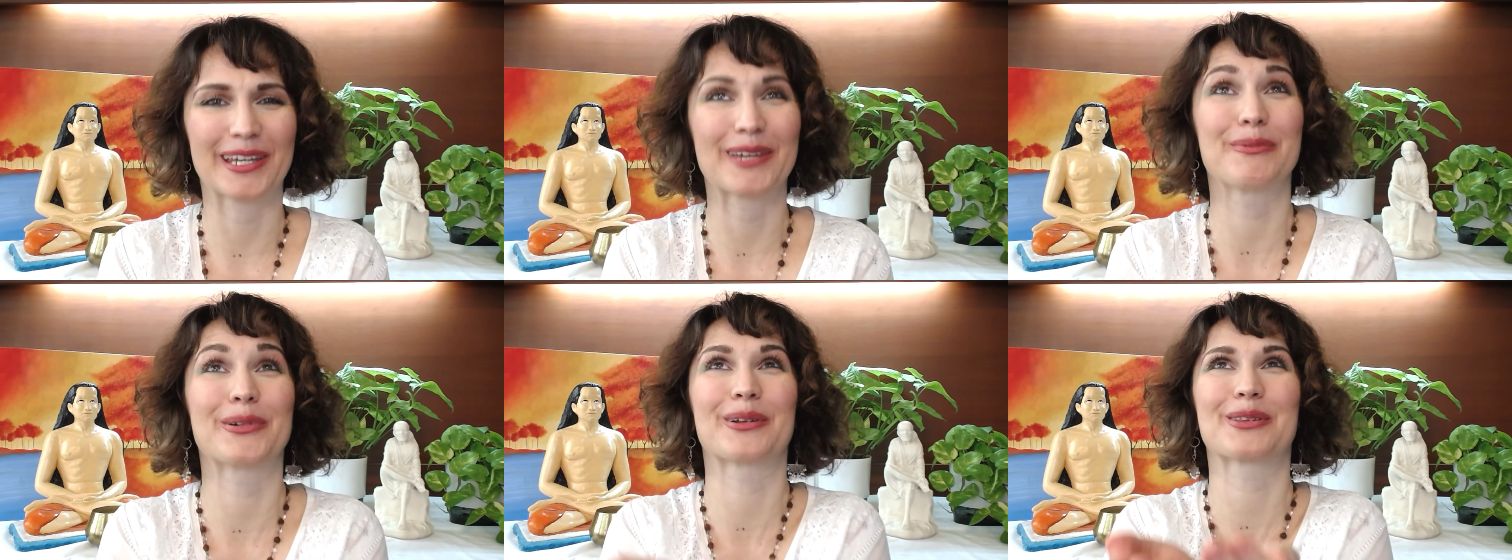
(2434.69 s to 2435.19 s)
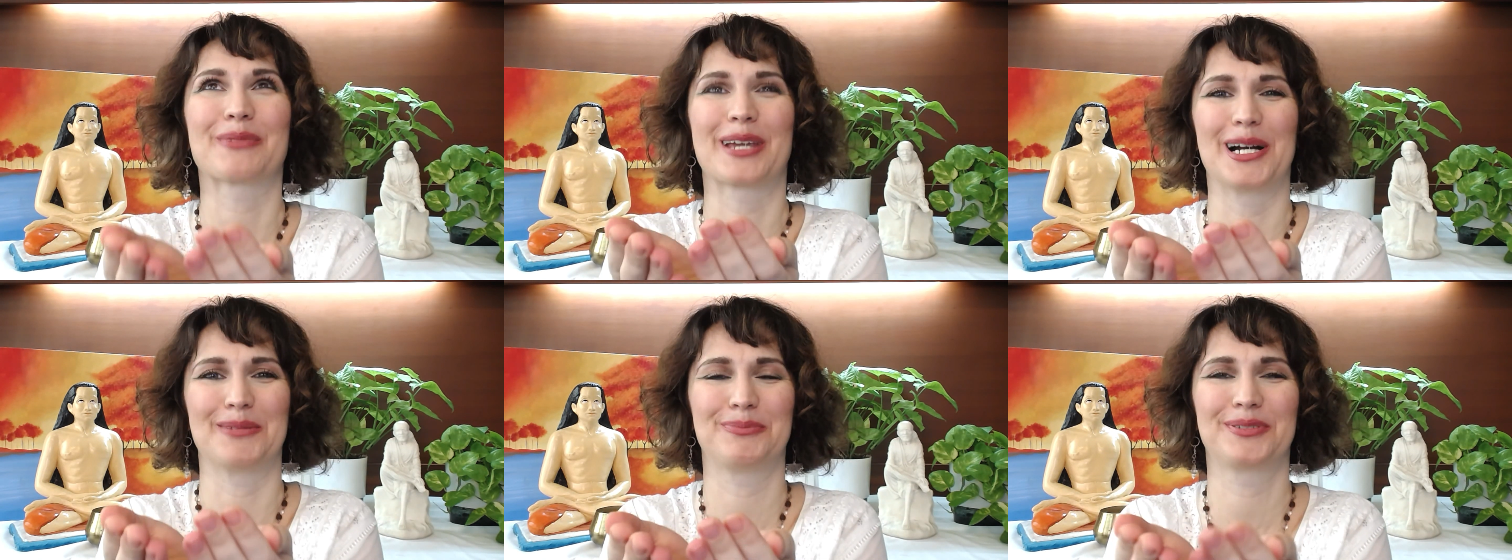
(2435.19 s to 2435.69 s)
He brought me
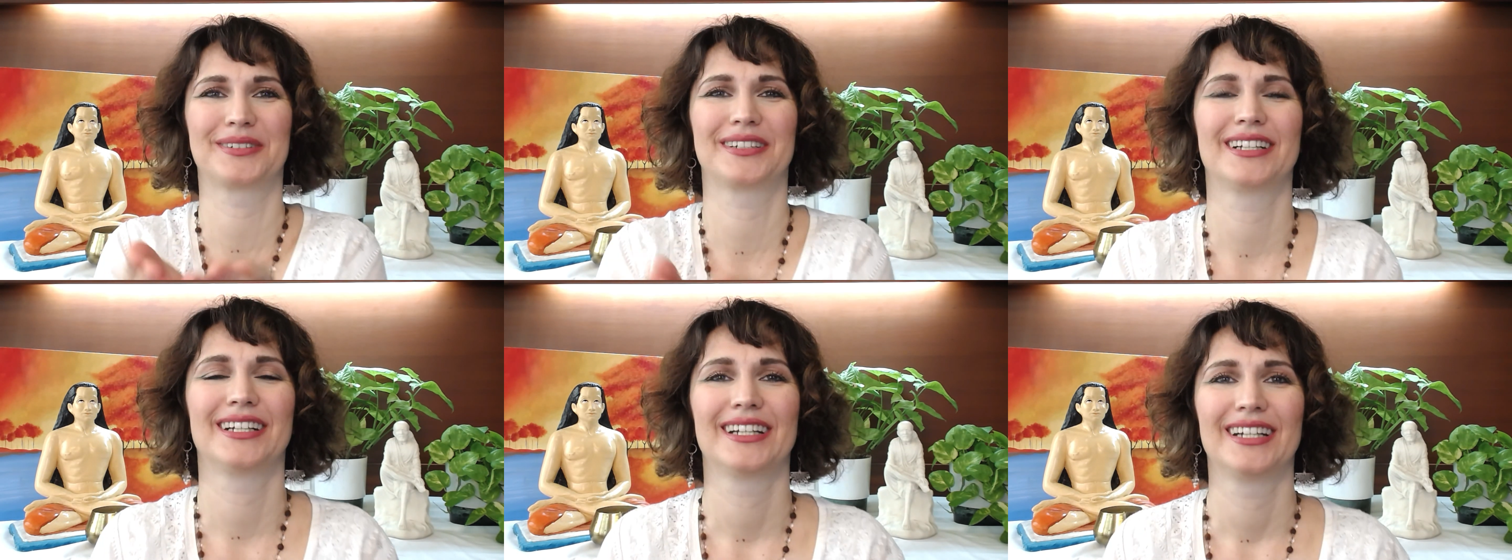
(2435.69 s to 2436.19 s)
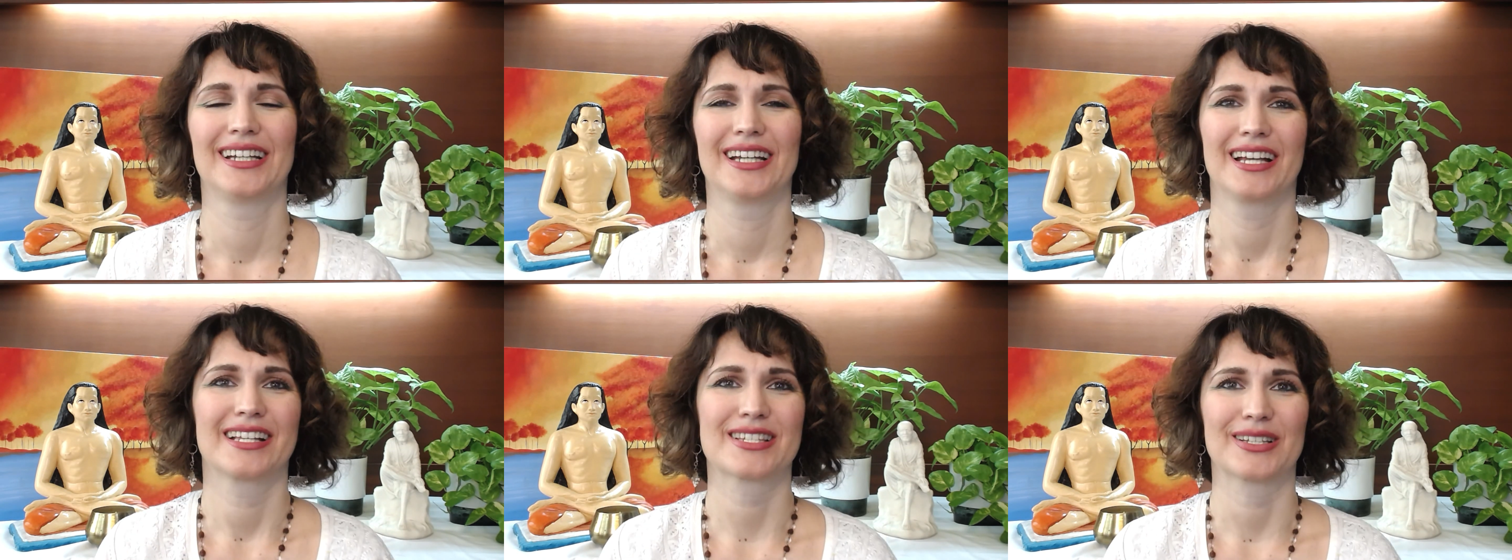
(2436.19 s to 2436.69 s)
up.
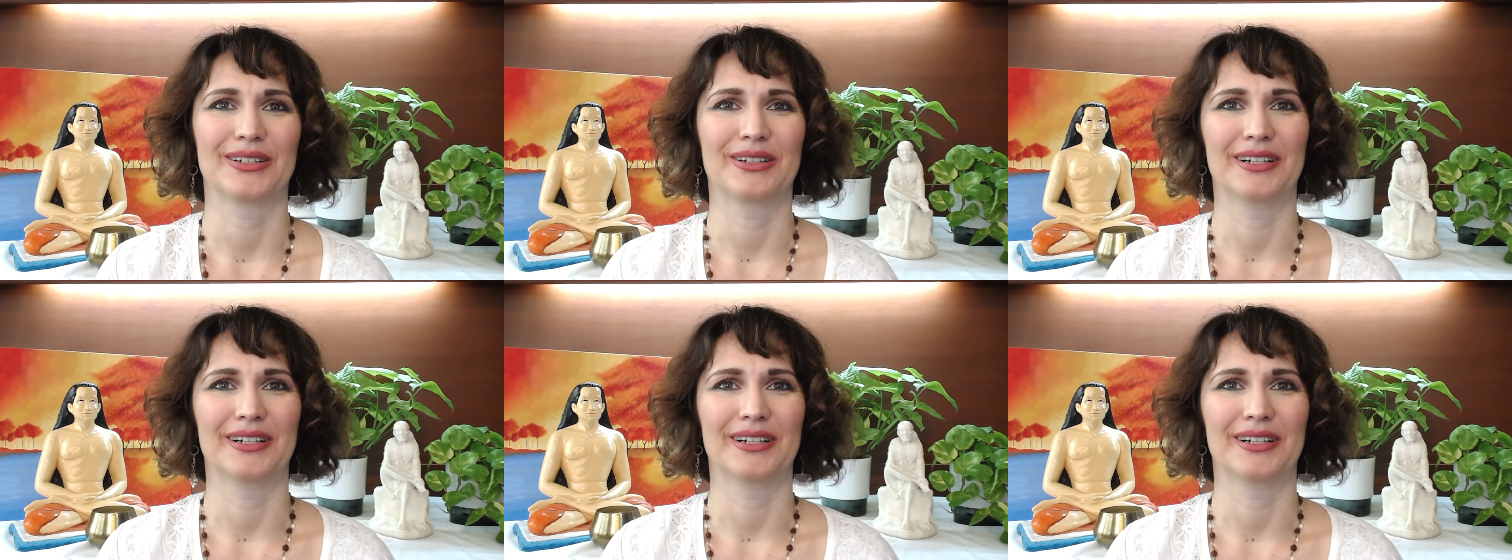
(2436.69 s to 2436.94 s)
So